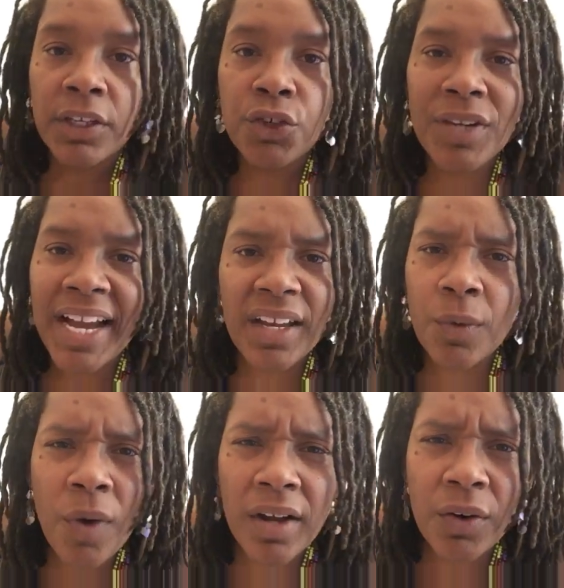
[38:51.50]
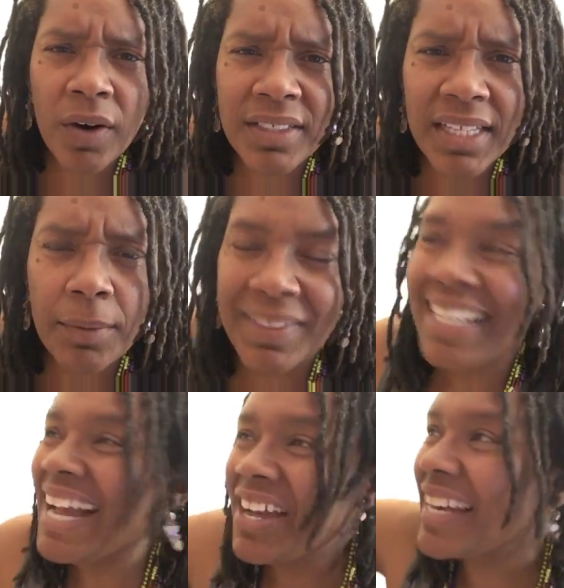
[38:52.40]
not going to walk across that.
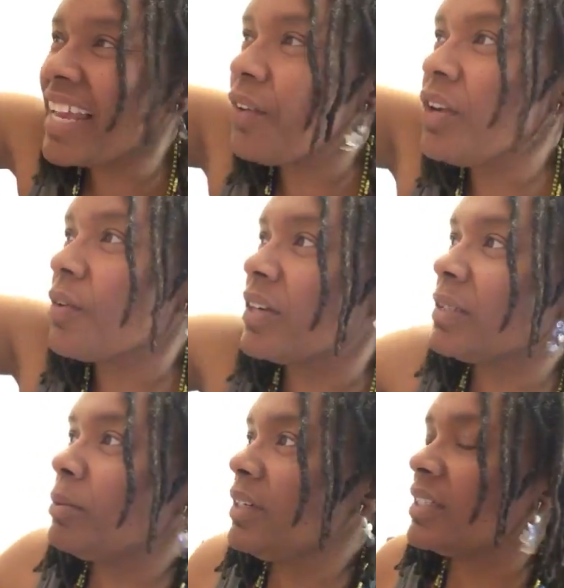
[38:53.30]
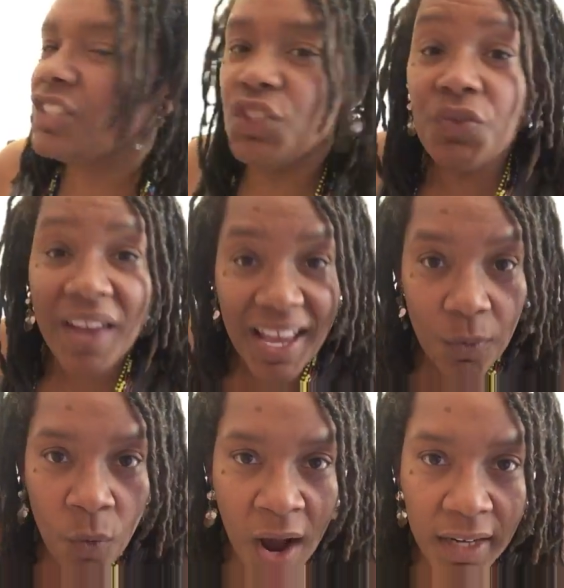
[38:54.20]
They're not going to carry you across the bridge. You've got
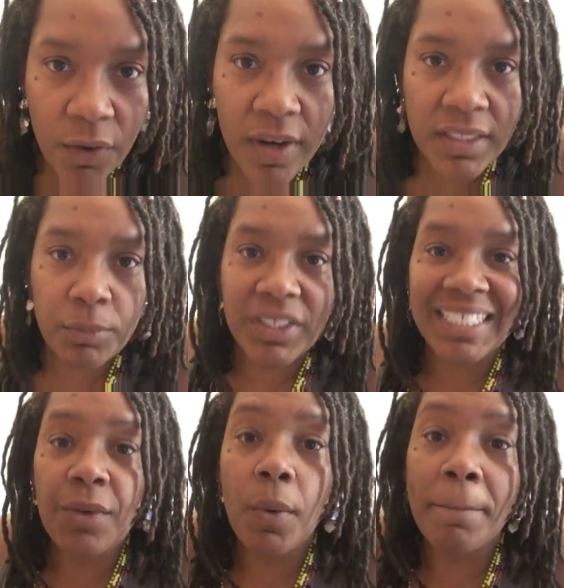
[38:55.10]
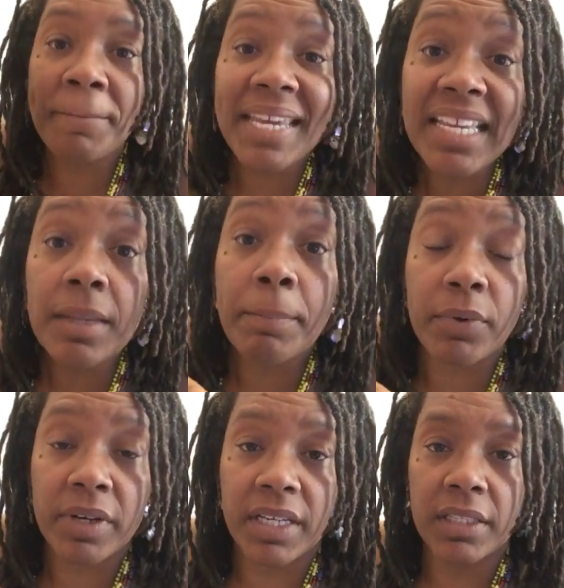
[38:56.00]
to walk across the bridge. They will be the
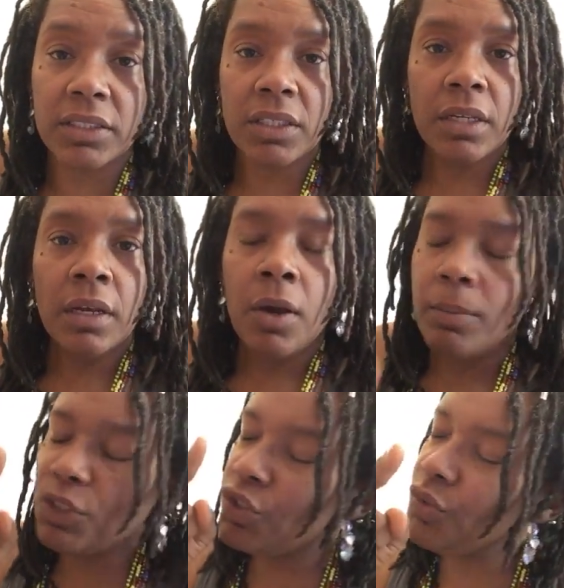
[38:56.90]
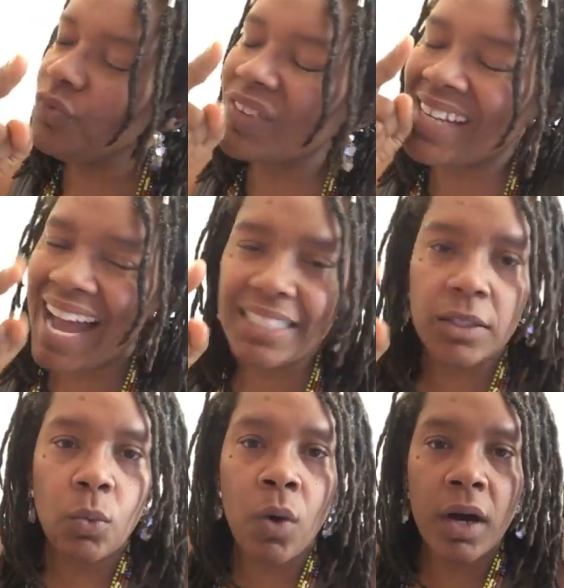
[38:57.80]
bridge, but you've got
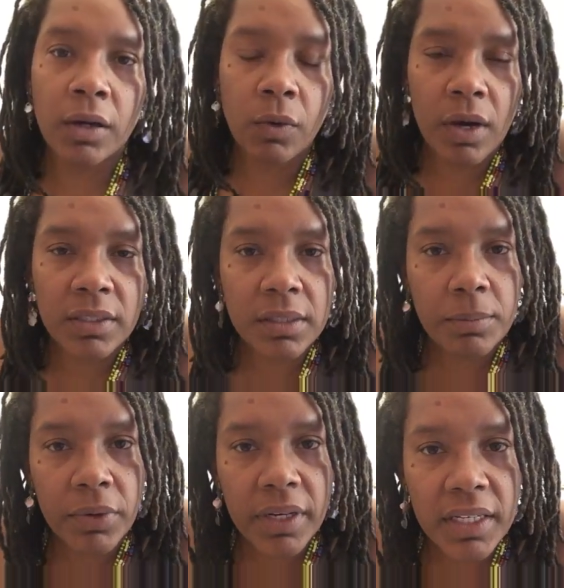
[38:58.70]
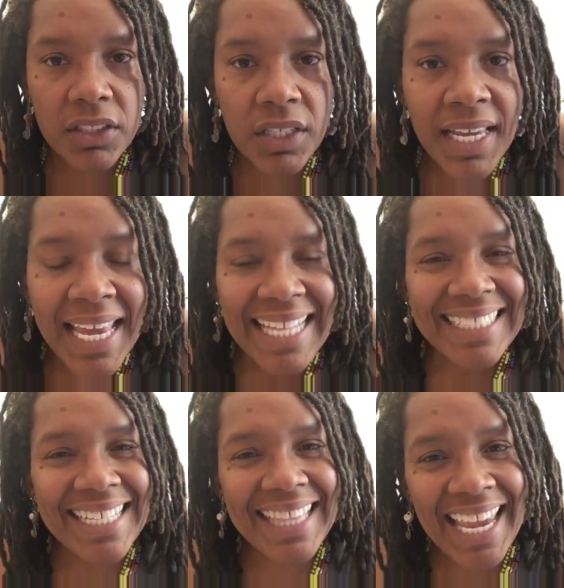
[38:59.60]
to walk across the bridge.
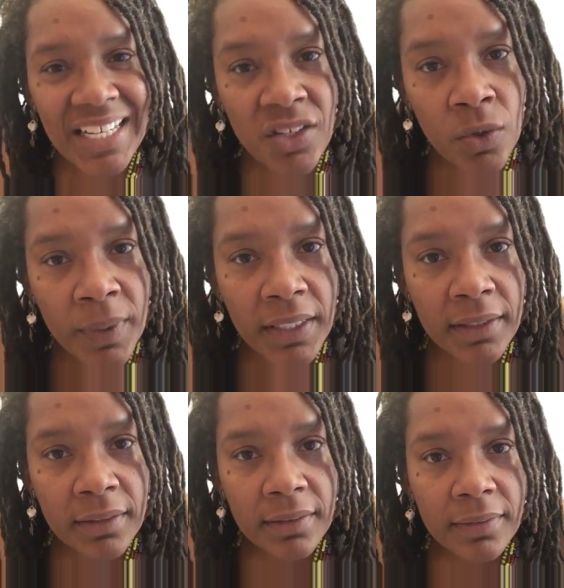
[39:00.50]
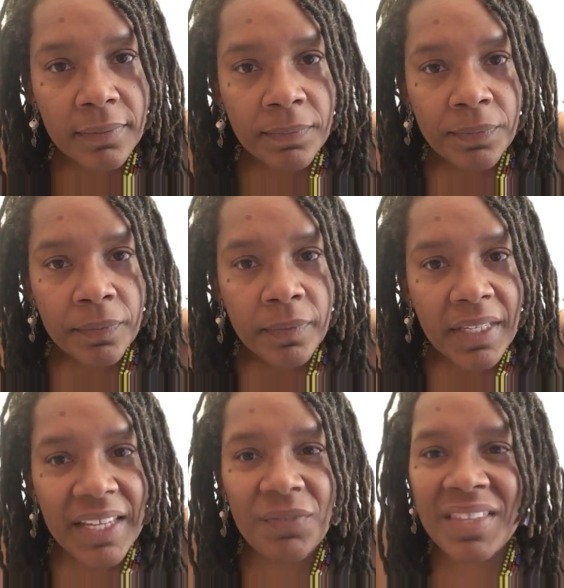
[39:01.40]
Did they do it?
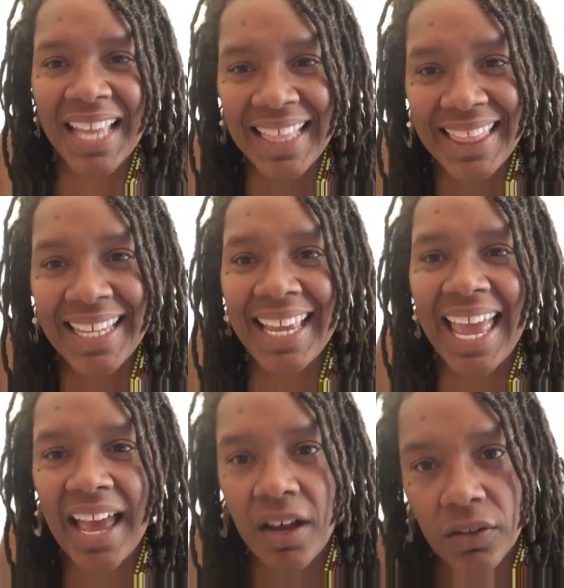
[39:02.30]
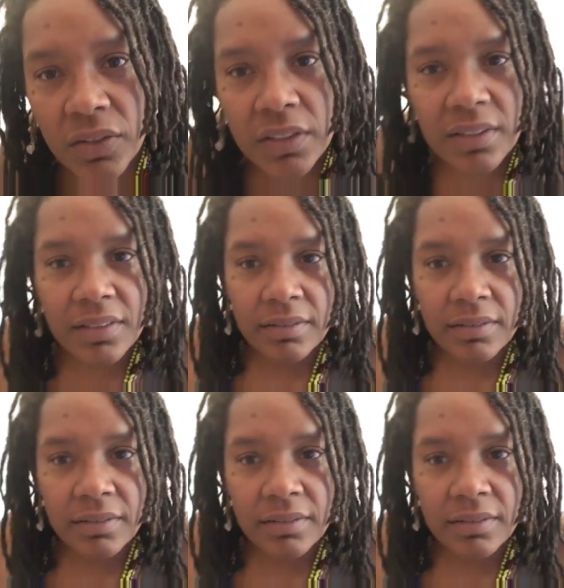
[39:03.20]
If nothing else,